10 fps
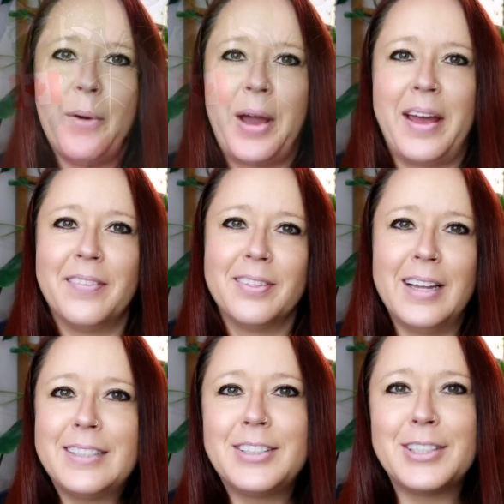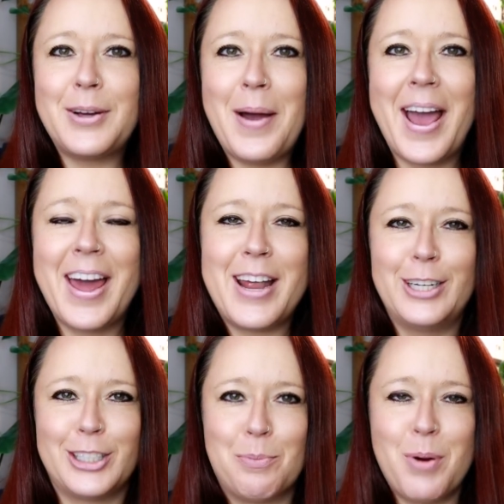Okay, let's just go ahead
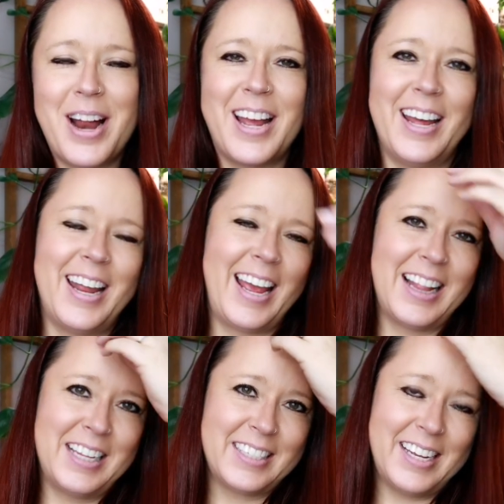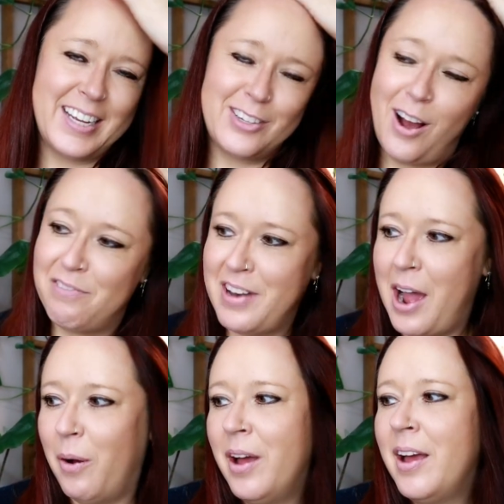and jump right in and get this kicked off.
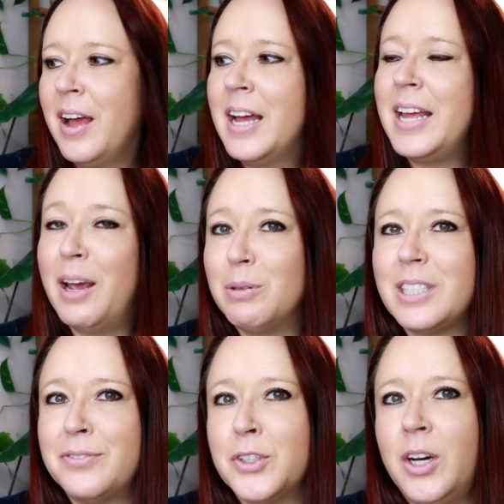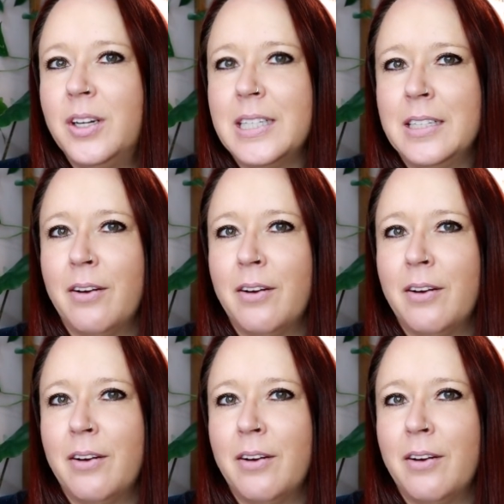Now, it was difficult